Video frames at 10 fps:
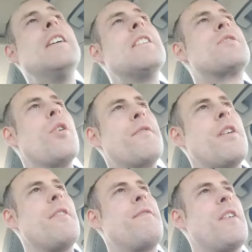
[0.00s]
So if you have
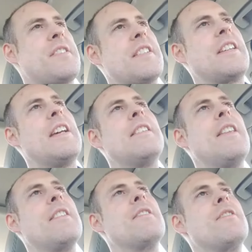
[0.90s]
a fussy kid,
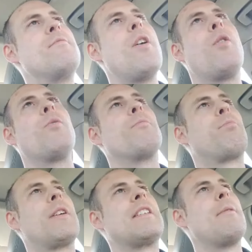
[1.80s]
then you don't
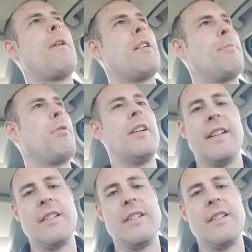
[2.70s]
bring them on a plane.